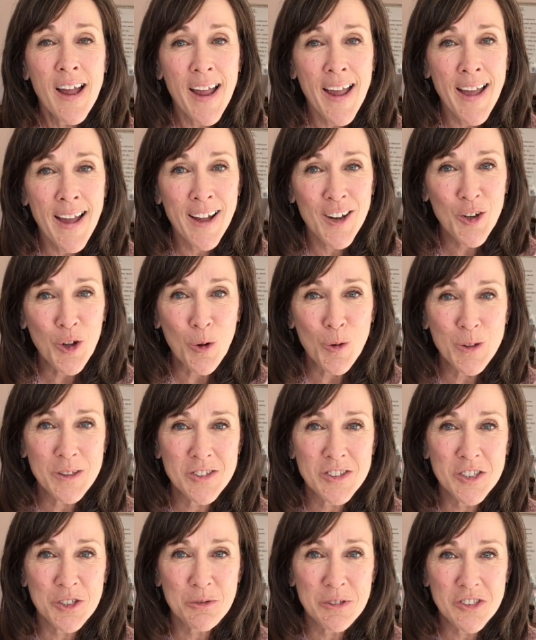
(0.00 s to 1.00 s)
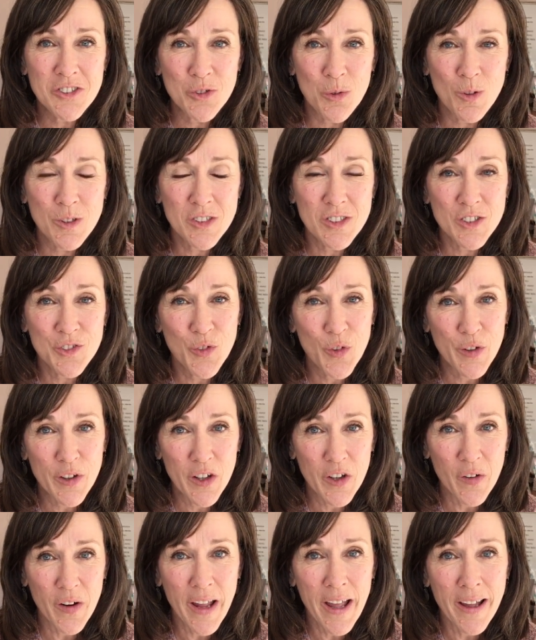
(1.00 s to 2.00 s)
and holistic resources for the
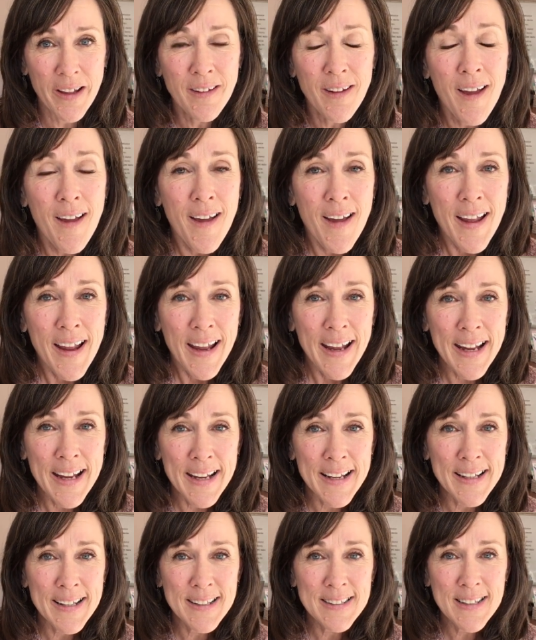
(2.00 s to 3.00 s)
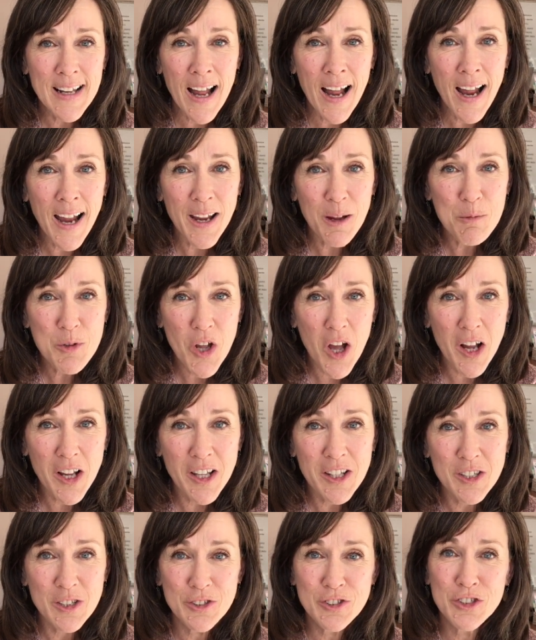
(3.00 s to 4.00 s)
year ahead. And I am
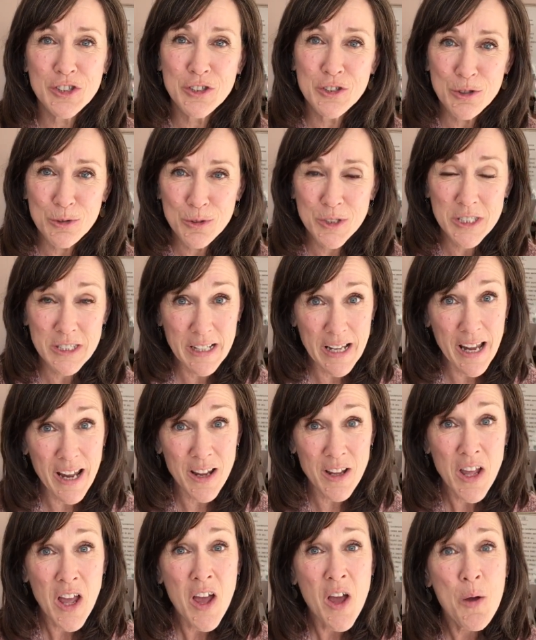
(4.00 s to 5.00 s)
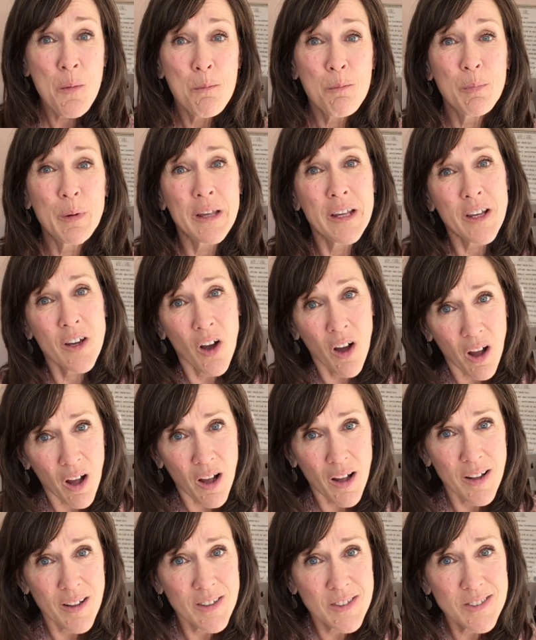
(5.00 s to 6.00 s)
talking to you today
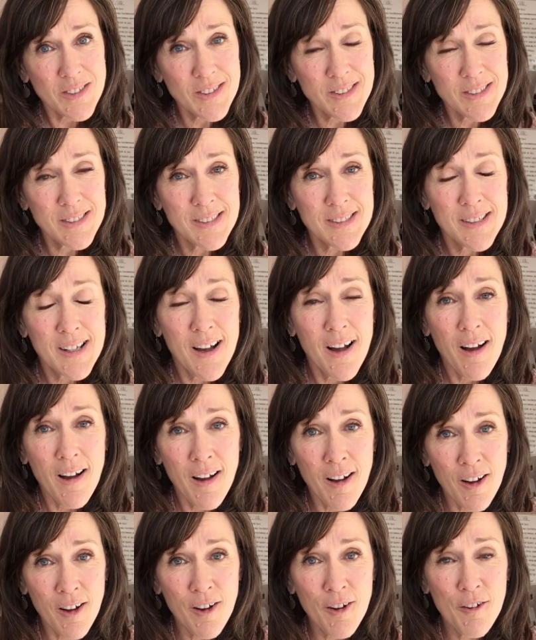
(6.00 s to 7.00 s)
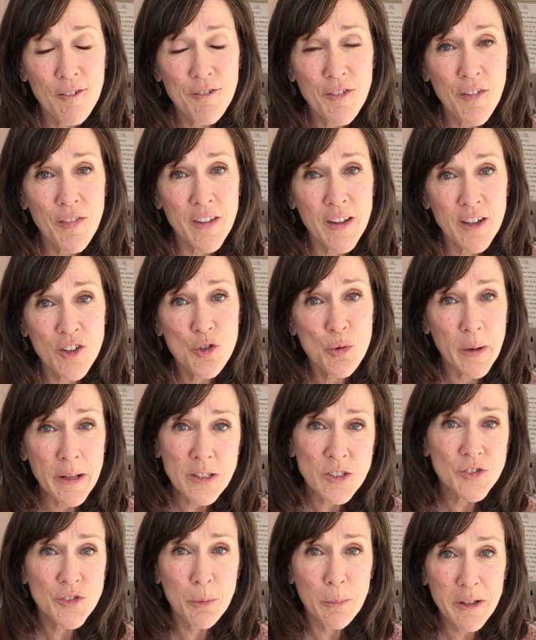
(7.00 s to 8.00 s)
because of the
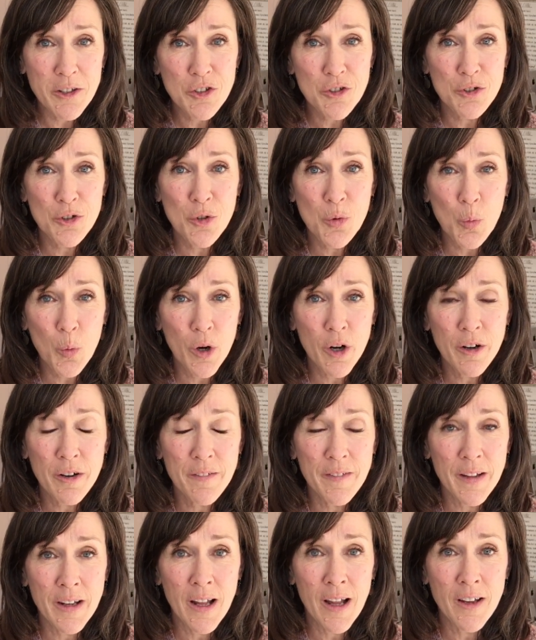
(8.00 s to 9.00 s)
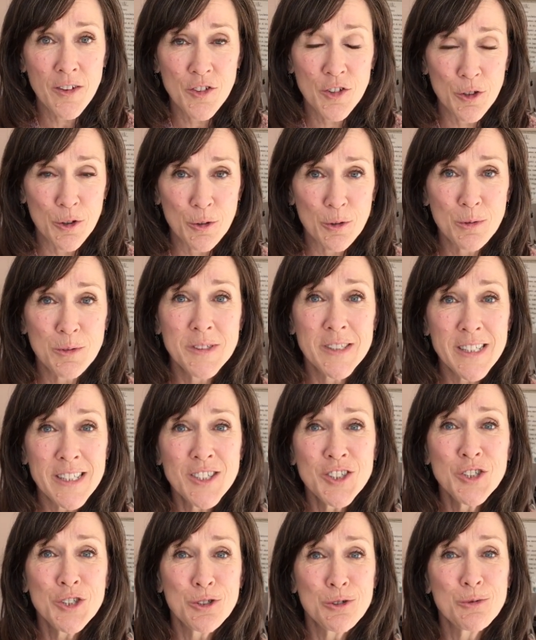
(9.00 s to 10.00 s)
transformational work that I do.
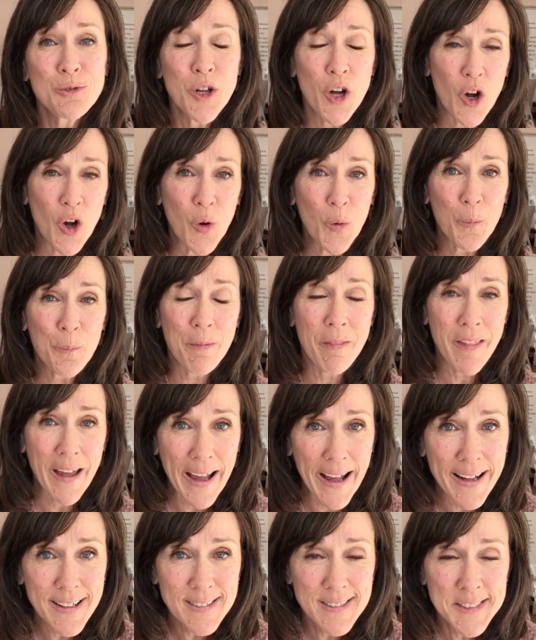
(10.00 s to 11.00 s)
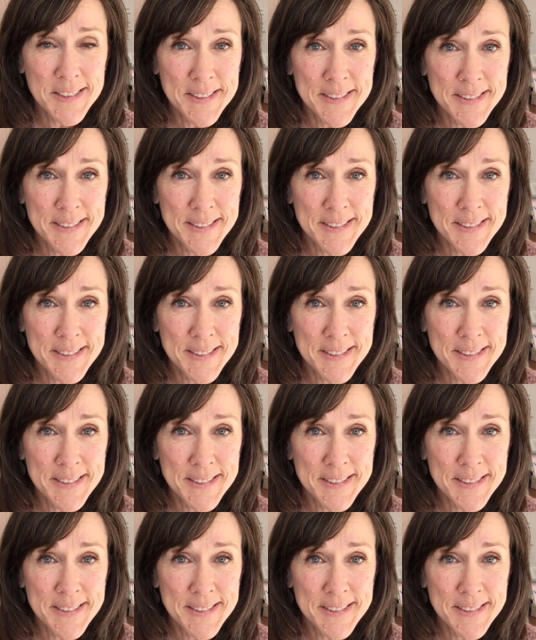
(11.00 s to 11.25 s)
Did you know that